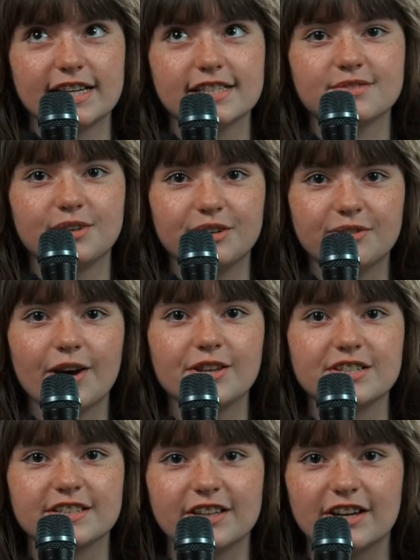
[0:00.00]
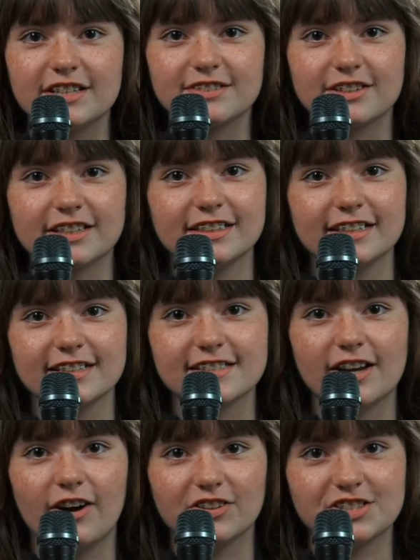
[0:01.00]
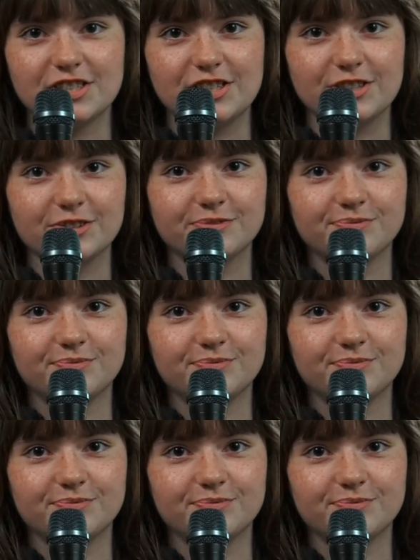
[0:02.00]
that's what Father Solanas wanted us all to do.